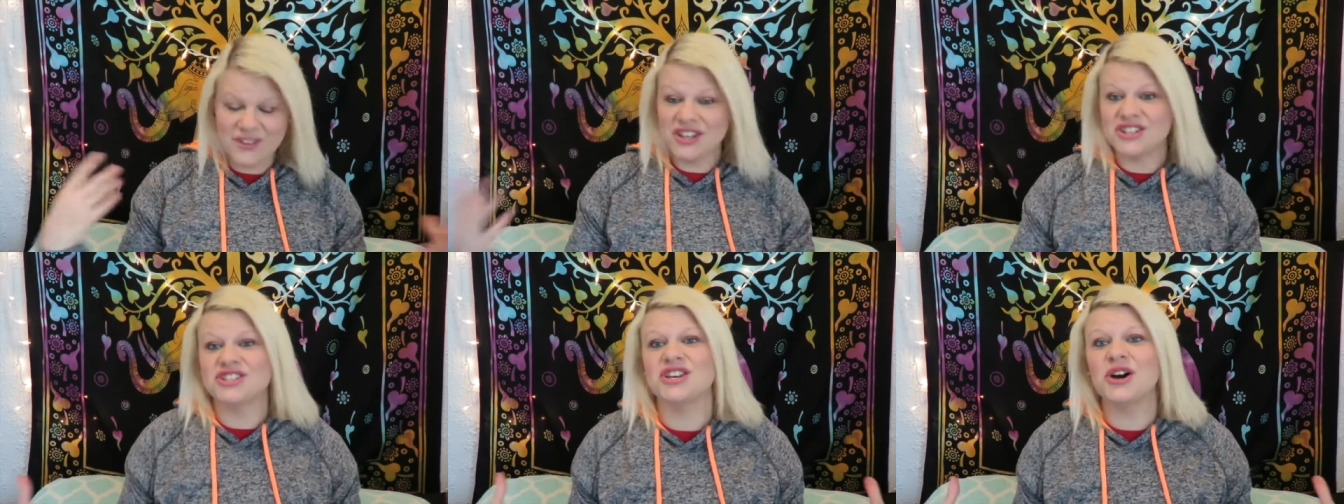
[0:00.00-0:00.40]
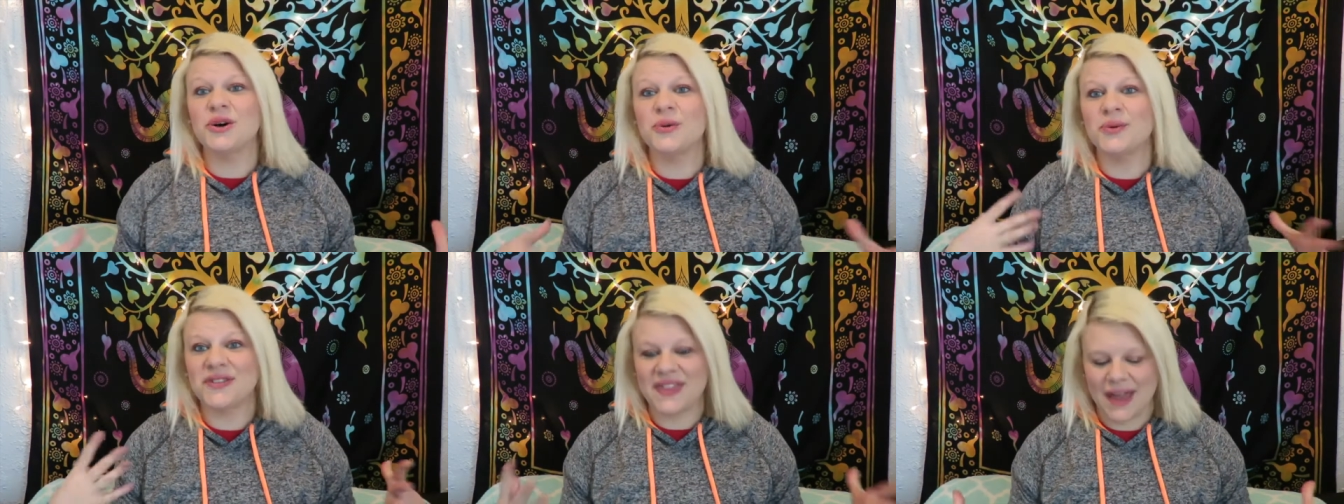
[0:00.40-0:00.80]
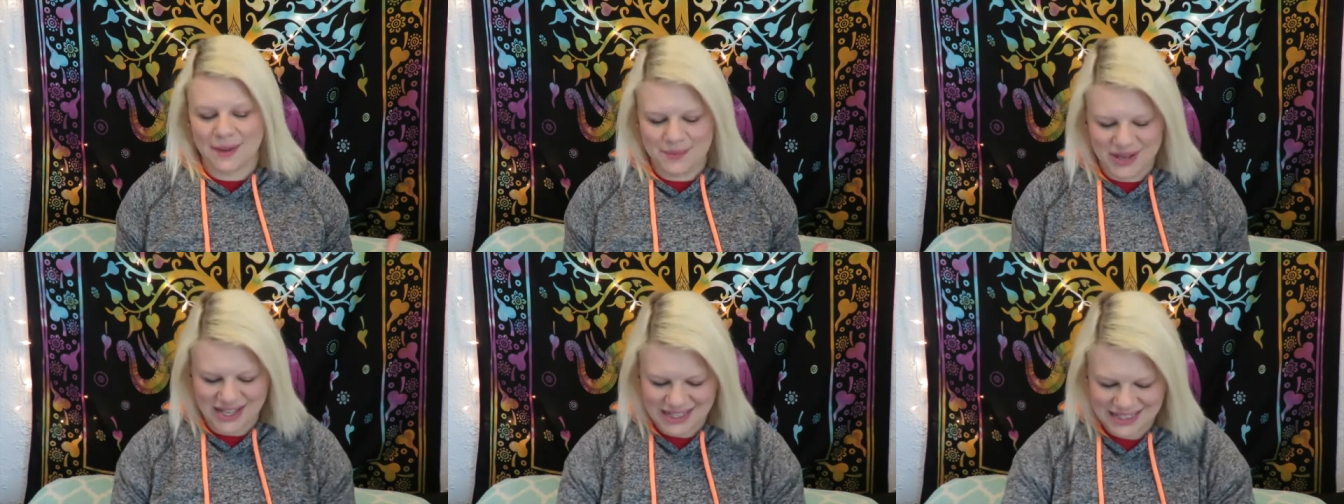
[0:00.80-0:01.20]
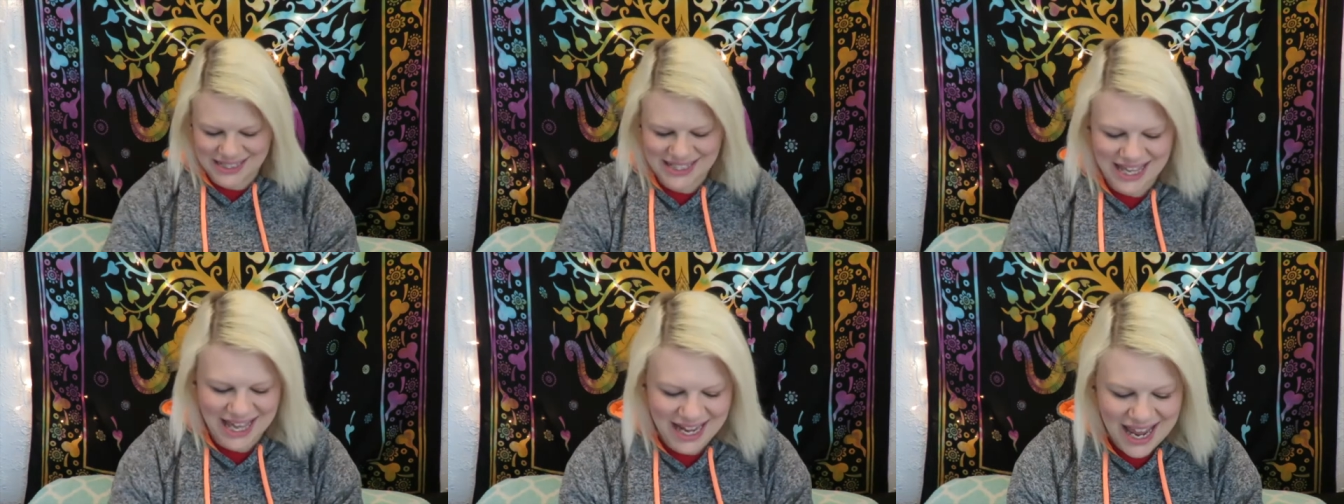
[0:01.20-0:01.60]
So with that being
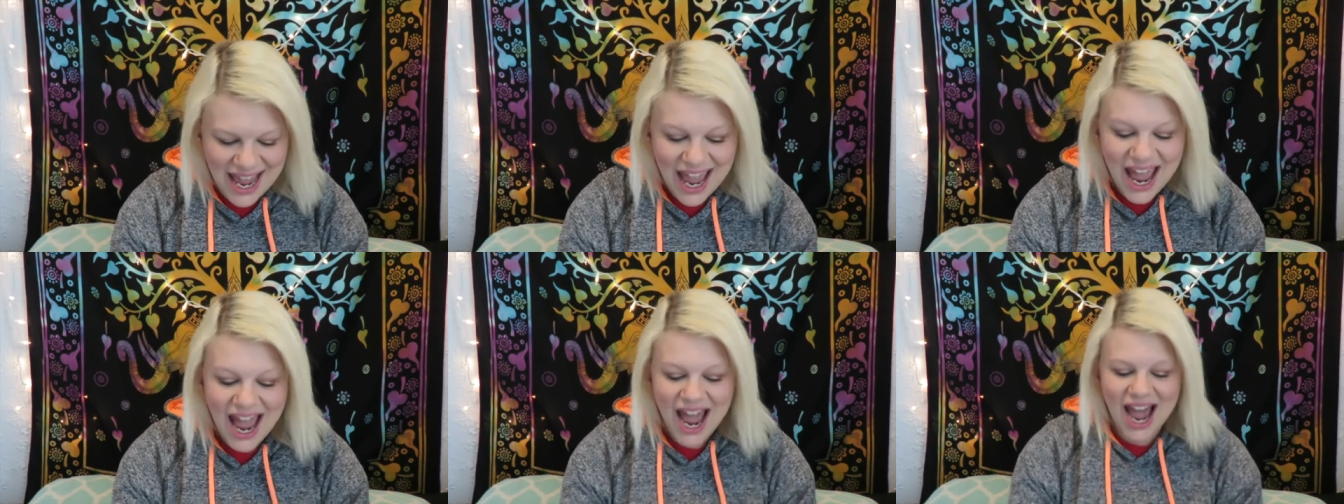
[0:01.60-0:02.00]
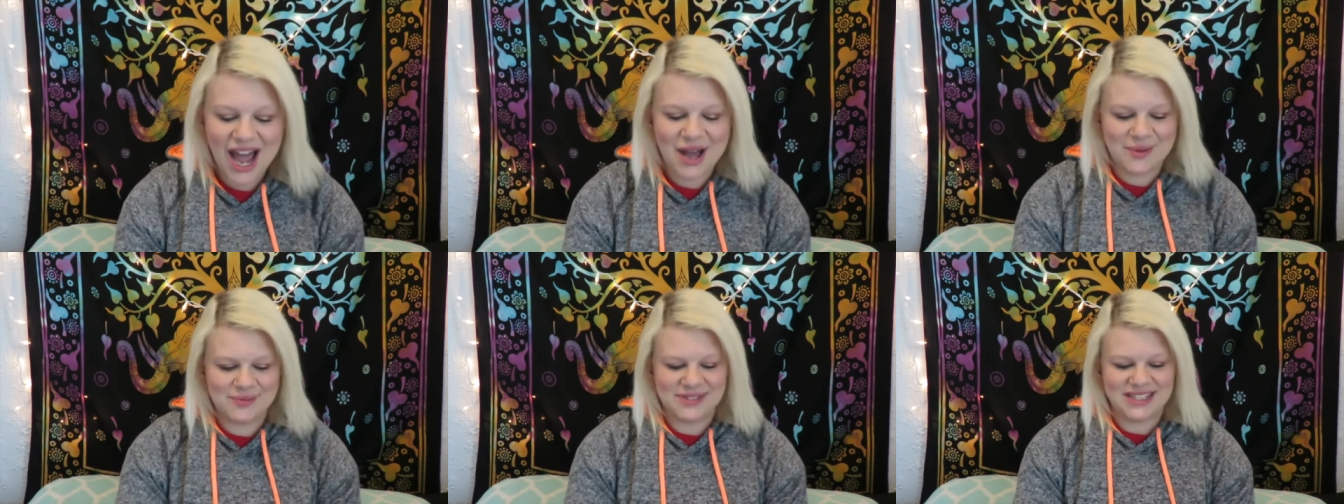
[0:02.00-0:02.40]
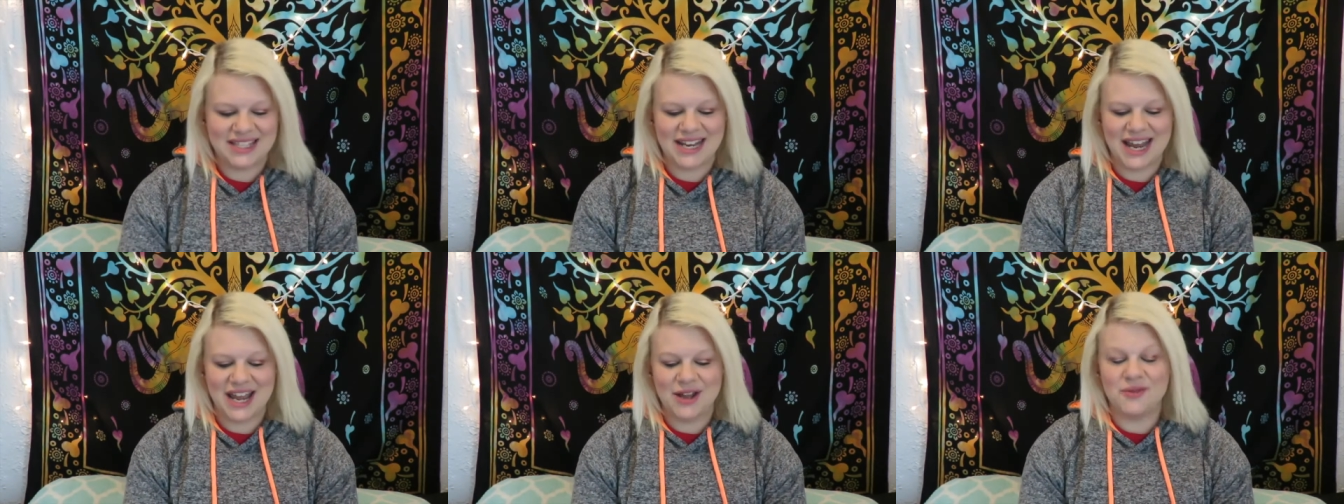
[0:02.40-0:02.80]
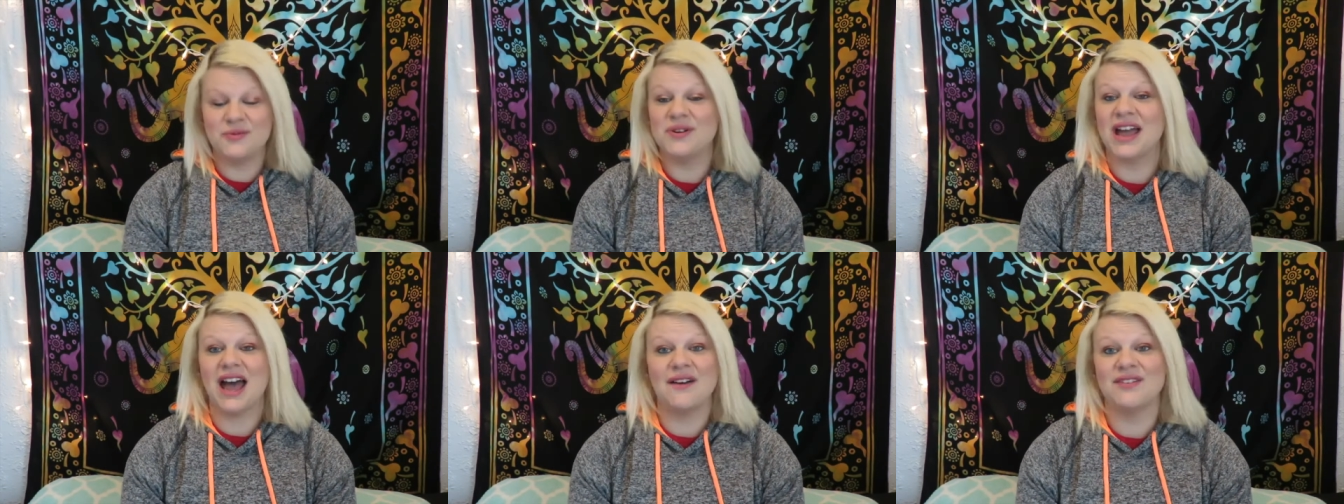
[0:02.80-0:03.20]
said, today
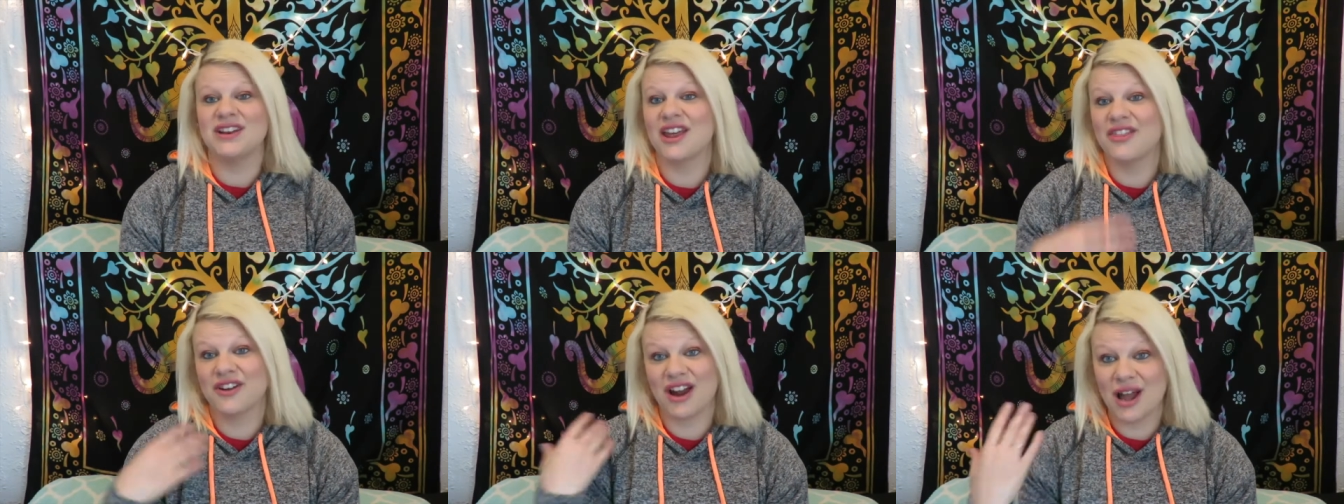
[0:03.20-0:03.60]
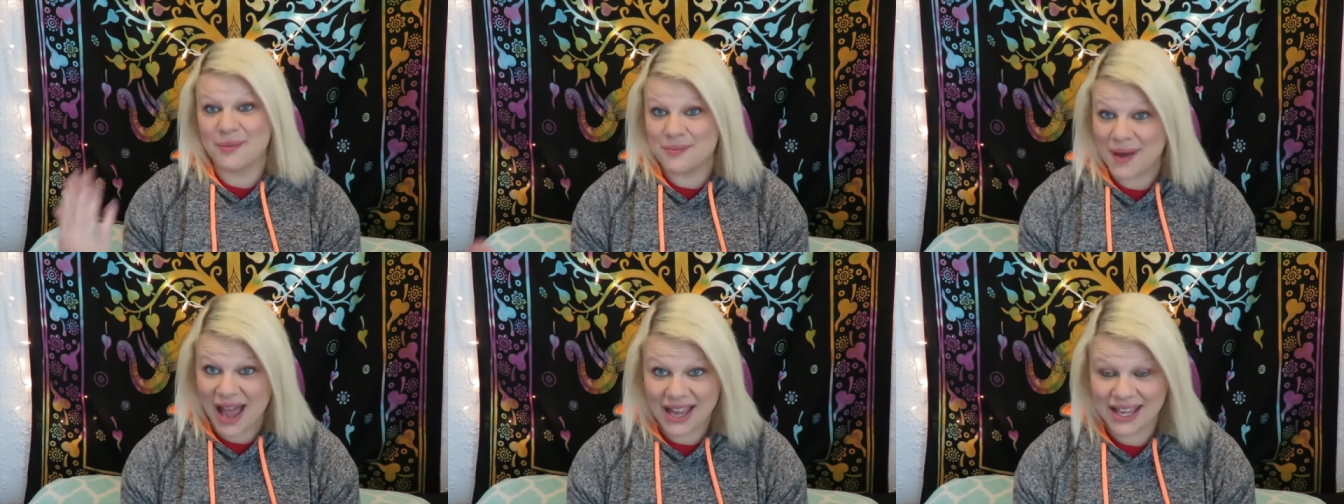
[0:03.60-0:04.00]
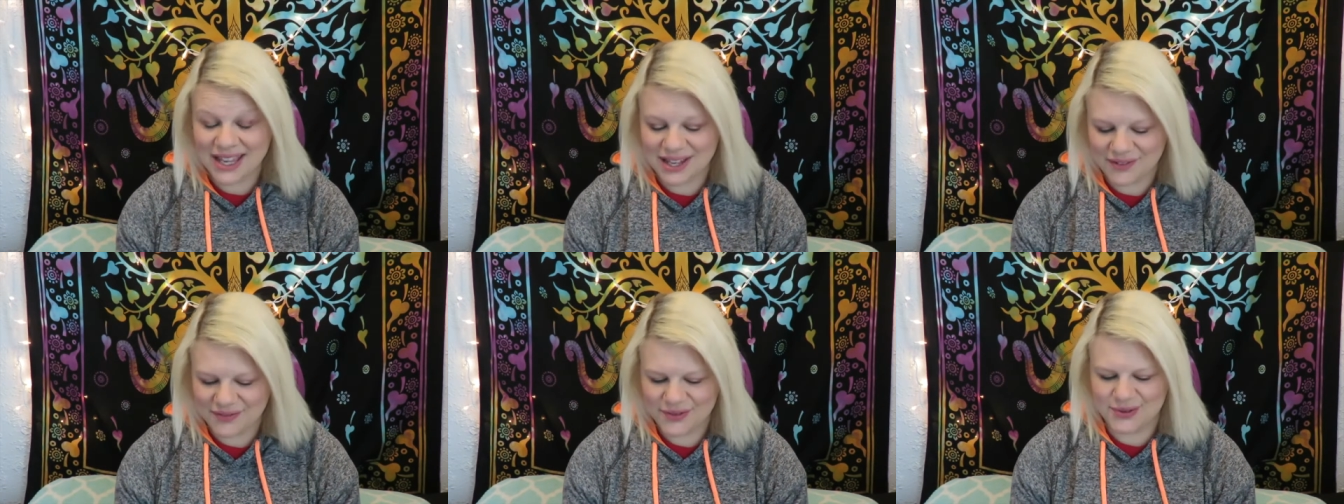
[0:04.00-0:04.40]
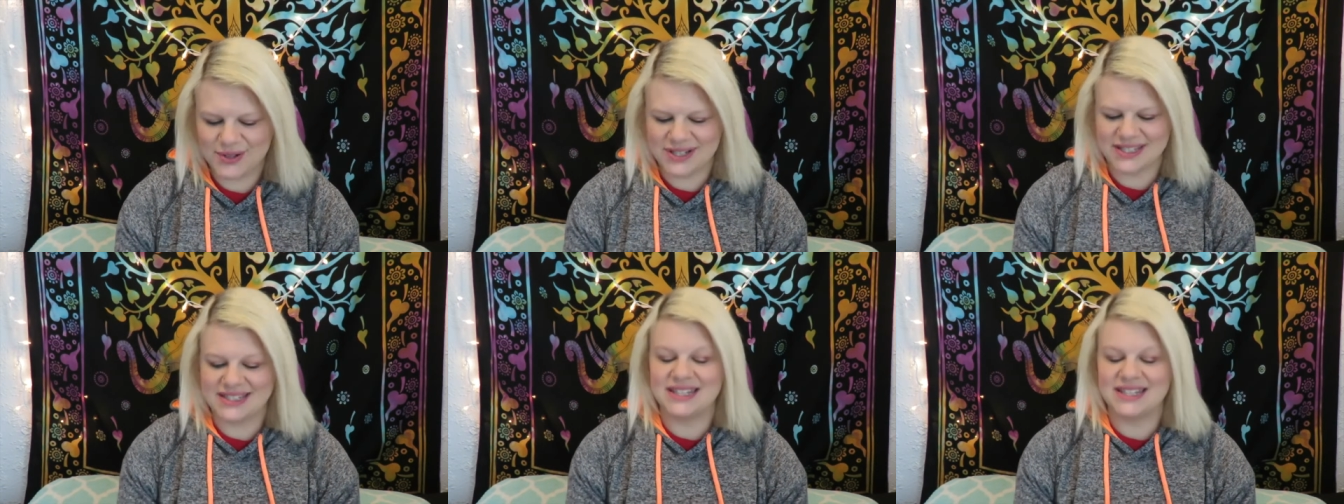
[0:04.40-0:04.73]
we have another unbagging, of course.